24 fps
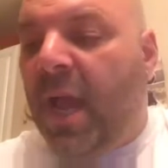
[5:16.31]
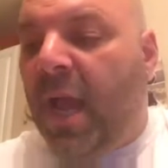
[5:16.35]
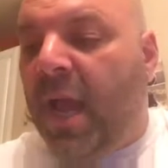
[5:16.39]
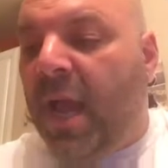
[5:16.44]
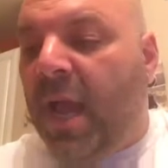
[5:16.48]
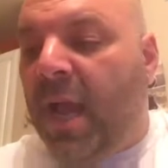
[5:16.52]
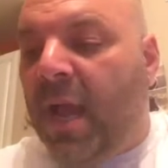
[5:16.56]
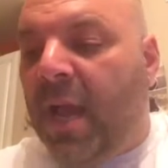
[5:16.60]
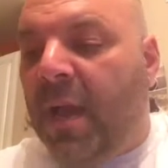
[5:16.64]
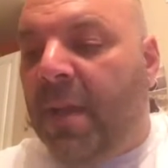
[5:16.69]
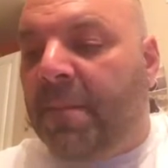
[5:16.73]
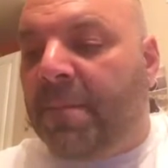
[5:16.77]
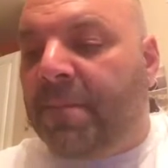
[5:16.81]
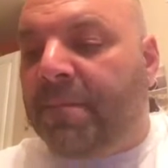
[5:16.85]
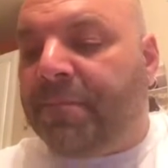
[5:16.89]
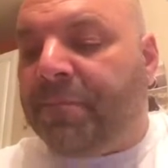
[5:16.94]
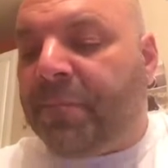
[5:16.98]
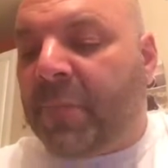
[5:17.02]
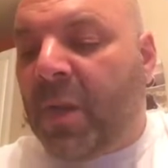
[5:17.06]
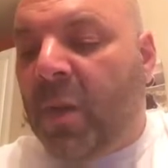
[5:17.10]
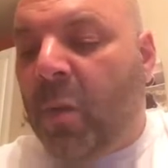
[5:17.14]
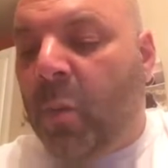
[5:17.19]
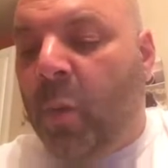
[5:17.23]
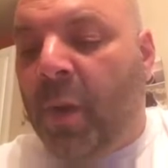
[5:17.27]

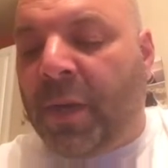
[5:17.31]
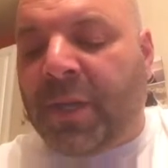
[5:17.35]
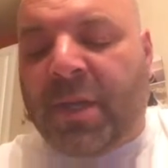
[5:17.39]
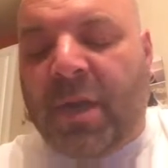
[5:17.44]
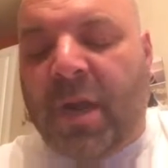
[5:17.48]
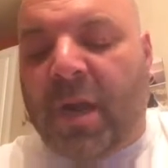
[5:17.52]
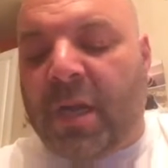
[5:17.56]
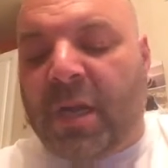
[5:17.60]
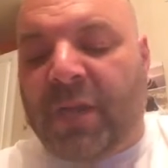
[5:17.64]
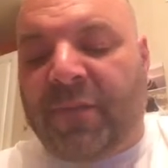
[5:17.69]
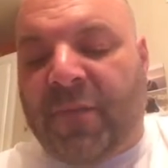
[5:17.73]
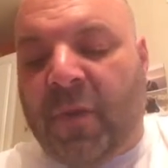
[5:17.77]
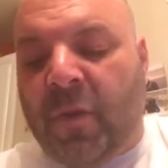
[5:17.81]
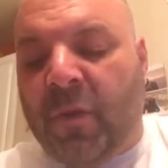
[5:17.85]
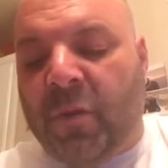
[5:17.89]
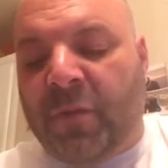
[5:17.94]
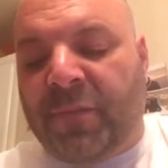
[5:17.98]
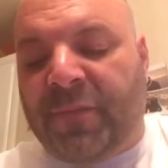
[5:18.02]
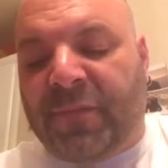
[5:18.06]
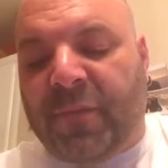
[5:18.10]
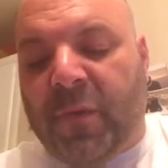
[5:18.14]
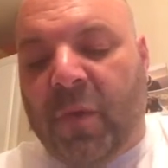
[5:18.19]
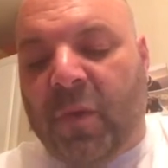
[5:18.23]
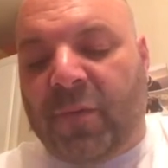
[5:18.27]
One card I've
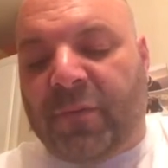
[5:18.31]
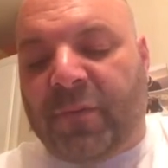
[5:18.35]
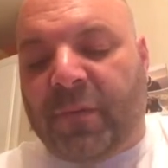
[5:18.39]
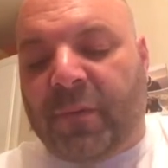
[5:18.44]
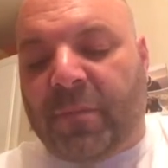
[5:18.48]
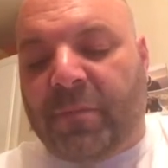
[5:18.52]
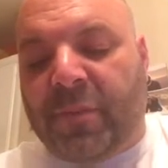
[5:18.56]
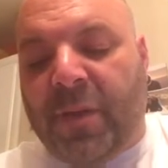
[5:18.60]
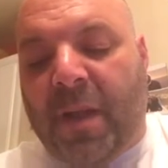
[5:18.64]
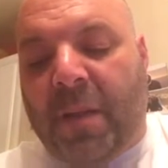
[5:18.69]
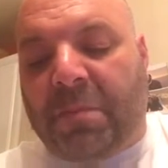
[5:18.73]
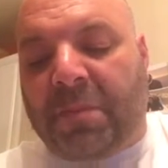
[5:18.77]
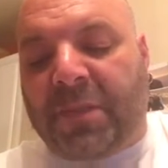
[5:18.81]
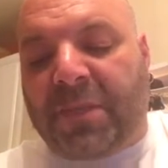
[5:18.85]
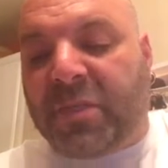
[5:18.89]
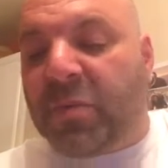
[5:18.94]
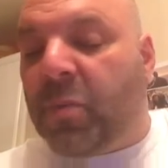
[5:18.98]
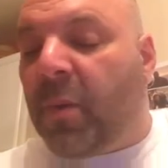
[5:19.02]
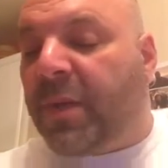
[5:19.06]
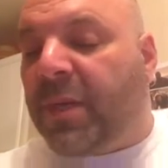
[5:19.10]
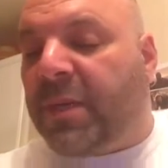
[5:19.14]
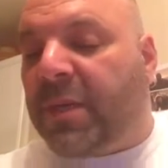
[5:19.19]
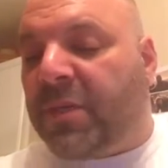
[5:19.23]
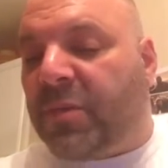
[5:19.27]
owned for over probably
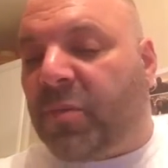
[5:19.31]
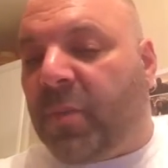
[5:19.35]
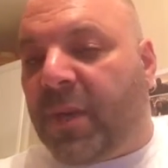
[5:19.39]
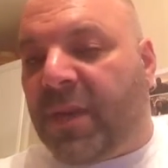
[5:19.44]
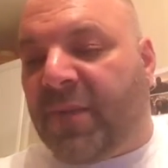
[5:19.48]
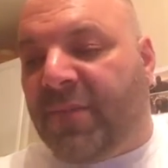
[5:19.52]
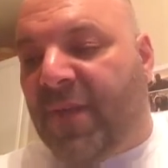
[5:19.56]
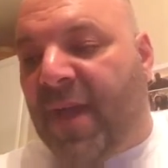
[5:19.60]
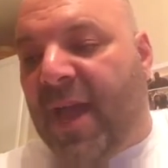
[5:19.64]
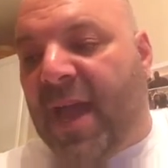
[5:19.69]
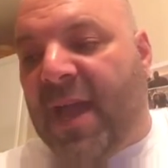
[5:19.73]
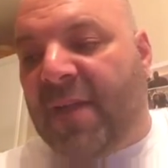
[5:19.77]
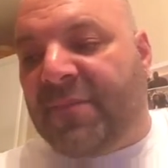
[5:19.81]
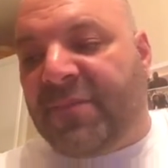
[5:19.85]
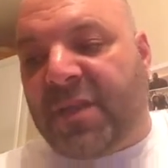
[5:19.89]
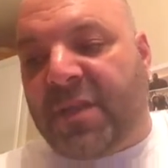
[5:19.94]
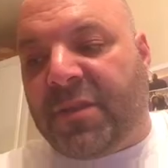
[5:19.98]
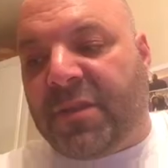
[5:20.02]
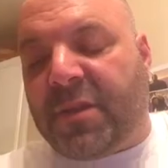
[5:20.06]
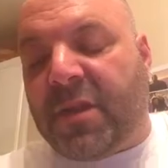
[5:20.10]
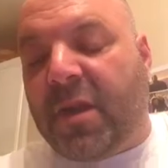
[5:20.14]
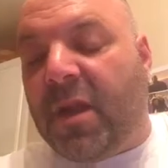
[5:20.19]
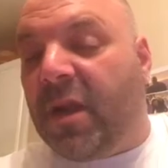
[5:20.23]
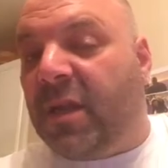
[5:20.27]
20 to 25, and
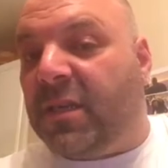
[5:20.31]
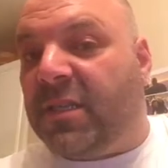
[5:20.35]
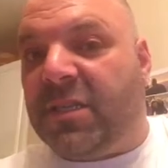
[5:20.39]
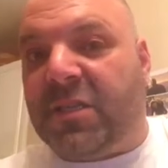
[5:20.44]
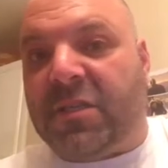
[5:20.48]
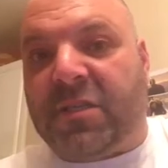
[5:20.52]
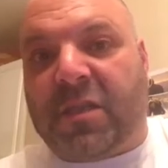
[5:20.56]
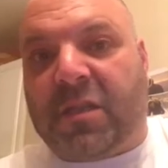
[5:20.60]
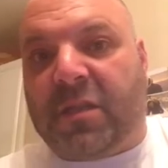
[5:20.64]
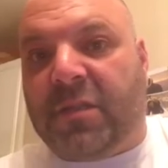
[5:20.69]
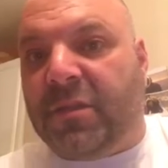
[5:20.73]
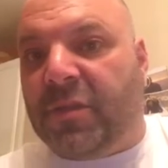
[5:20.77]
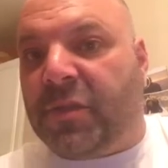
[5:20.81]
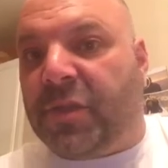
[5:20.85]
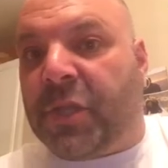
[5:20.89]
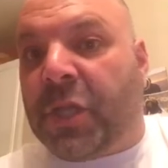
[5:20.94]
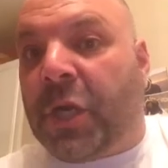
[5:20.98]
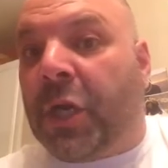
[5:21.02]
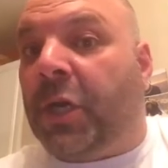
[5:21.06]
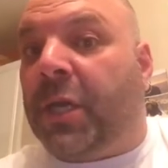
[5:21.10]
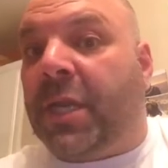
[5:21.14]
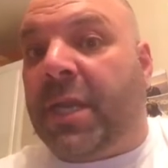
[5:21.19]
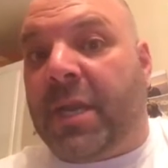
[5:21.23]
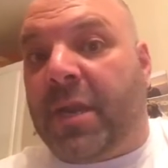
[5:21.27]
the other card's
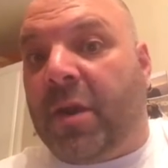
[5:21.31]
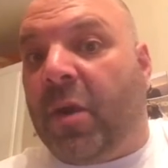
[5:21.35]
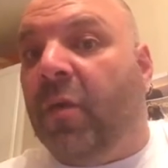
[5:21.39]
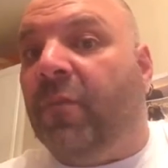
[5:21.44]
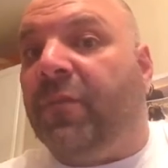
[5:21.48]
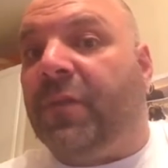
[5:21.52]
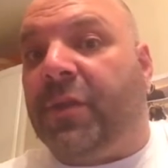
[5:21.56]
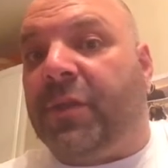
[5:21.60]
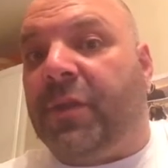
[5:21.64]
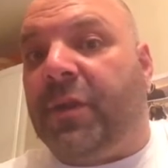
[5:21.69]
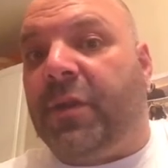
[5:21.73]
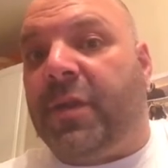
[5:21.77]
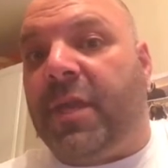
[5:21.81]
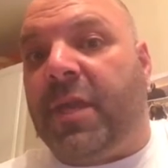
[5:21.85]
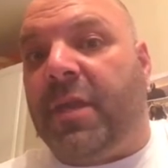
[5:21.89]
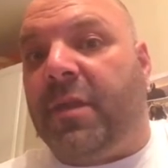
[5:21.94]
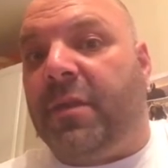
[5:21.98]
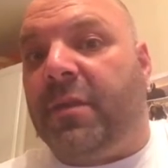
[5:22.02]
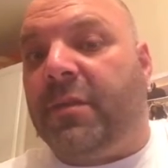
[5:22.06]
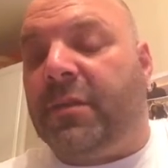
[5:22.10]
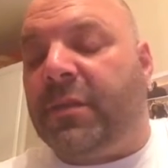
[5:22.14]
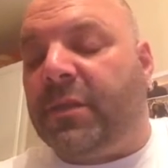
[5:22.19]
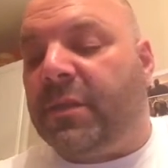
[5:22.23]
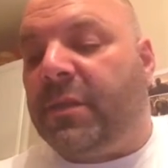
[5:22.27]
over 30
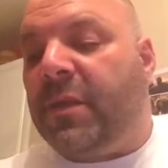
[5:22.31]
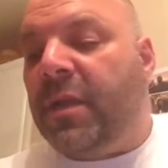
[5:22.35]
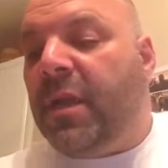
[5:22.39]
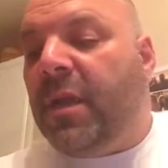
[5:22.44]
years,